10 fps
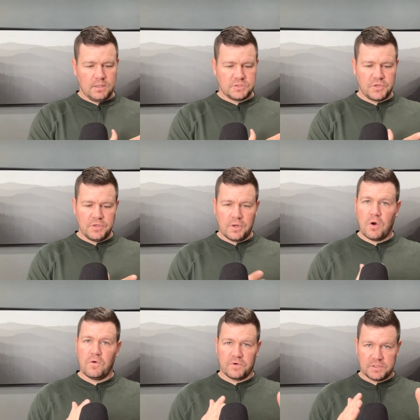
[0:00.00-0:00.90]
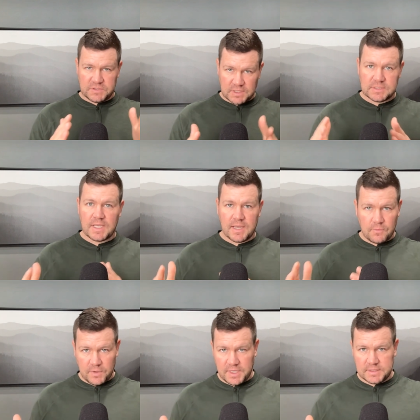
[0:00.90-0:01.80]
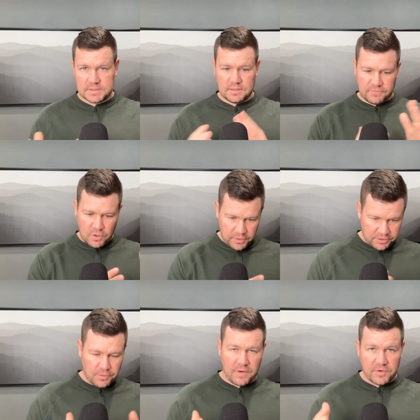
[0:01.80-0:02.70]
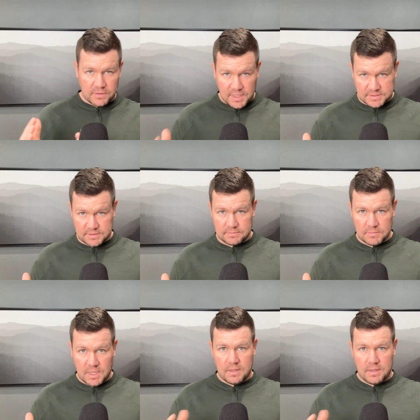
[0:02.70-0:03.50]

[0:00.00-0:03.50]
So you go over six to eight weeks of going through every lesson.